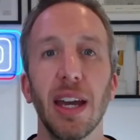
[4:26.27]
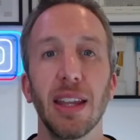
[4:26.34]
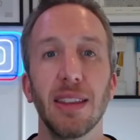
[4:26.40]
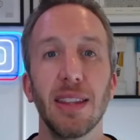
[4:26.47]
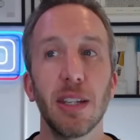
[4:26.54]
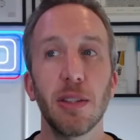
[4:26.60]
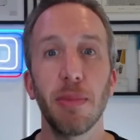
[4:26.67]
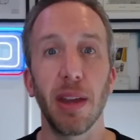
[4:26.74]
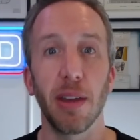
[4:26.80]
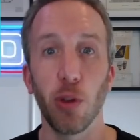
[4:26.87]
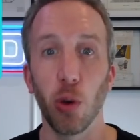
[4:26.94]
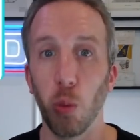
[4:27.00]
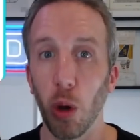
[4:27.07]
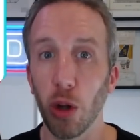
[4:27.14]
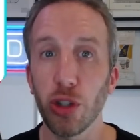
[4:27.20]
If you're
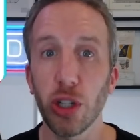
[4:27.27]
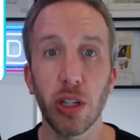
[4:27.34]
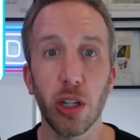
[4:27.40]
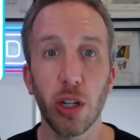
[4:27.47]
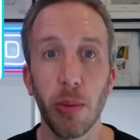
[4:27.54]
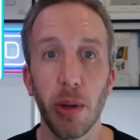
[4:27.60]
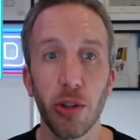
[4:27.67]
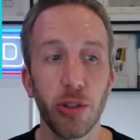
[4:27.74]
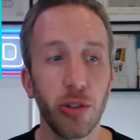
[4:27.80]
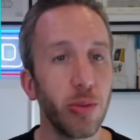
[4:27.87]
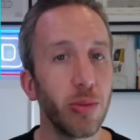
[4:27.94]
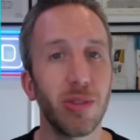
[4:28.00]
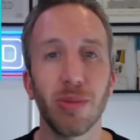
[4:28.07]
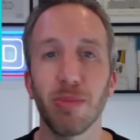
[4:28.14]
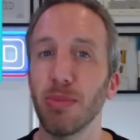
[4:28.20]
watching the
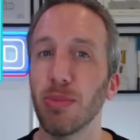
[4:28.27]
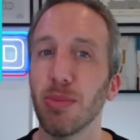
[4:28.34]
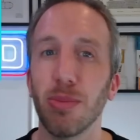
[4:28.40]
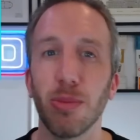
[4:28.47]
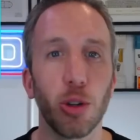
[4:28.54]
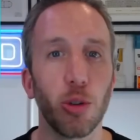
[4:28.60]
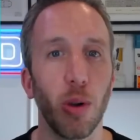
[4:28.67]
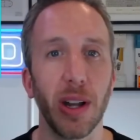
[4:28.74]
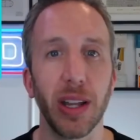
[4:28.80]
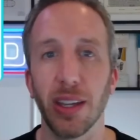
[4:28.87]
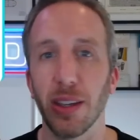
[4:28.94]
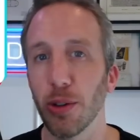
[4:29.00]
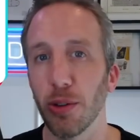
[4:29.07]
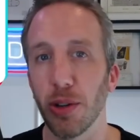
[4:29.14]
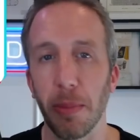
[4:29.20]
commercials, great,
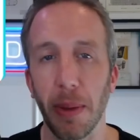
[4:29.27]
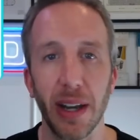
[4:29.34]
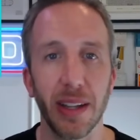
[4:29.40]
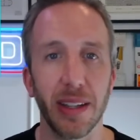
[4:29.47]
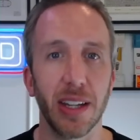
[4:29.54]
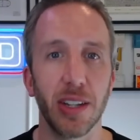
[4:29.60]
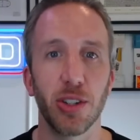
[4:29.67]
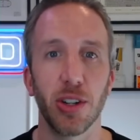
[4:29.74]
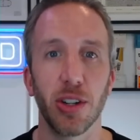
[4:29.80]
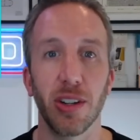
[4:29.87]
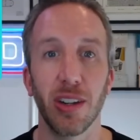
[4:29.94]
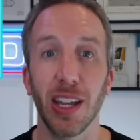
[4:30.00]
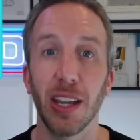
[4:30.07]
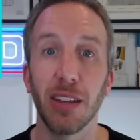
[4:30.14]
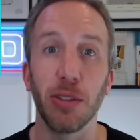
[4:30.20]
you're already paying
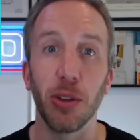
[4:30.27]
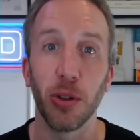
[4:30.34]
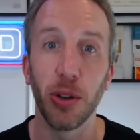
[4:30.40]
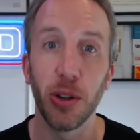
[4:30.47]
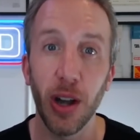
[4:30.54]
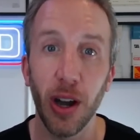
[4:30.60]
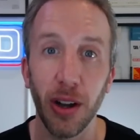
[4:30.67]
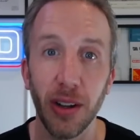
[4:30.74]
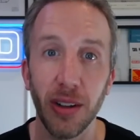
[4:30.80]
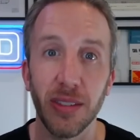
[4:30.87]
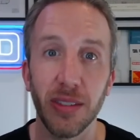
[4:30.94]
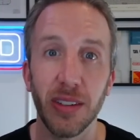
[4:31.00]
attention. If you're not,